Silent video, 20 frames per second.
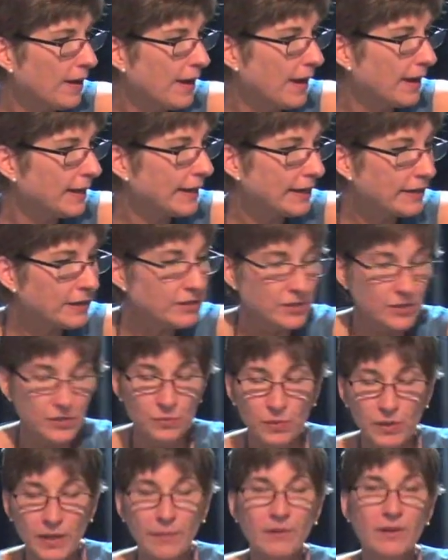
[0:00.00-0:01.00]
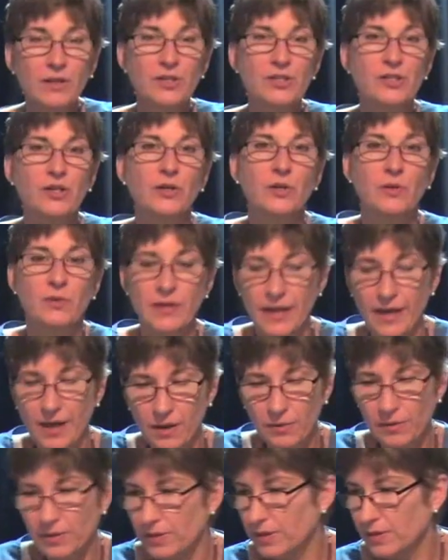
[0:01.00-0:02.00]
And what I'm going to show you now
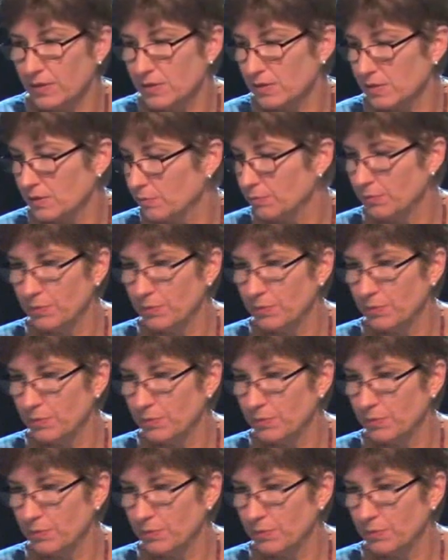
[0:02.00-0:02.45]
with this